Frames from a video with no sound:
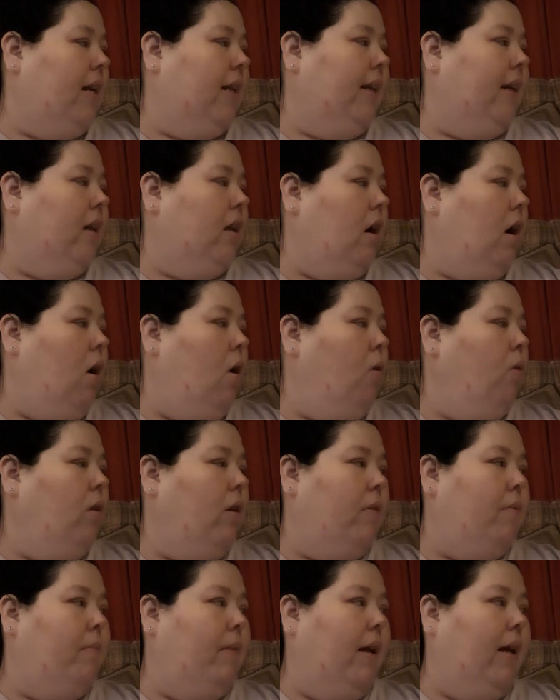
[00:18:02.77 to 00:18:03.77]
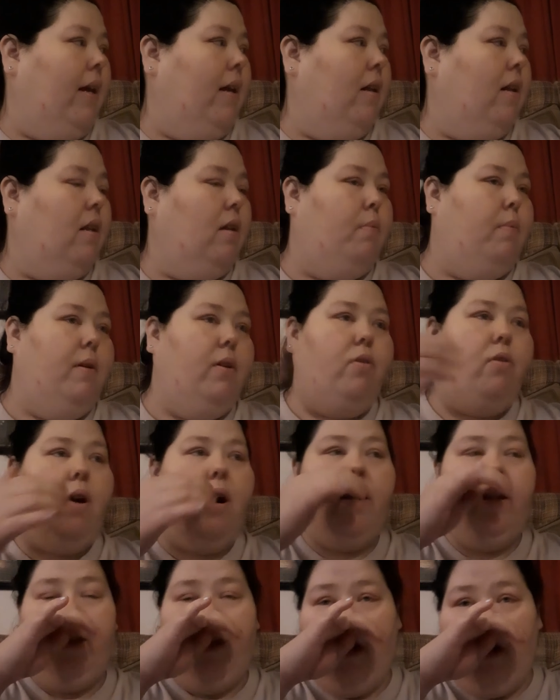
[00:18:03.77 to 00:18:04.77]
to get a hold of me. It's been
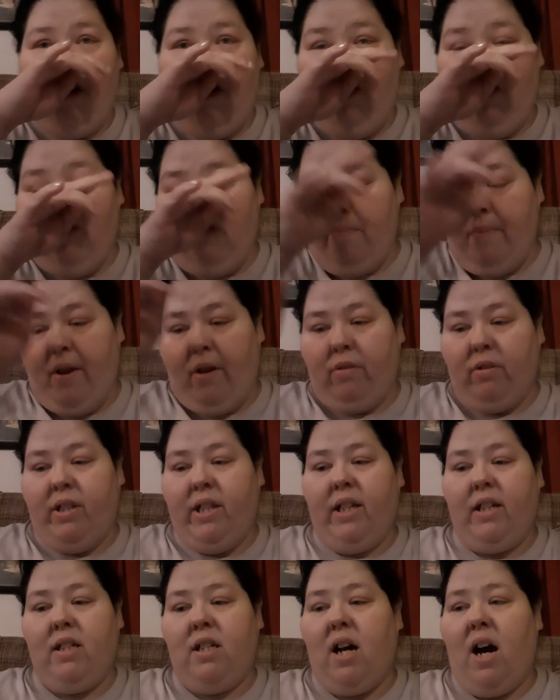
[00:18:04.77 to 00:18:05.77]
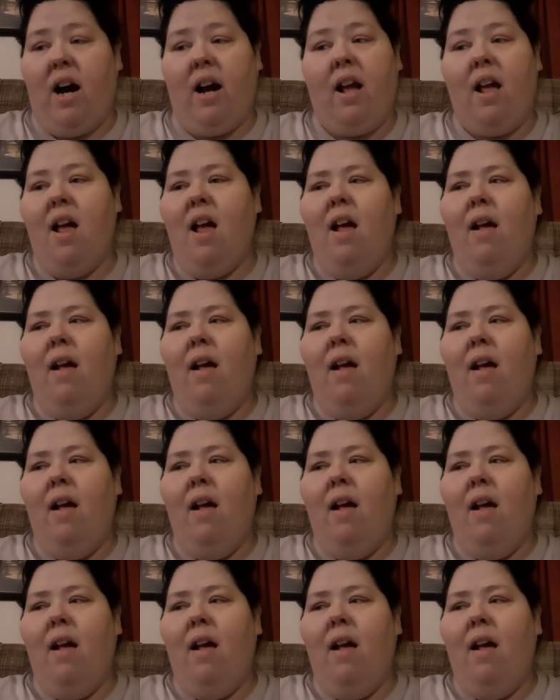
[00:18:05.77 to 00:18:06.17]
trying to get a hold of me on TikTok.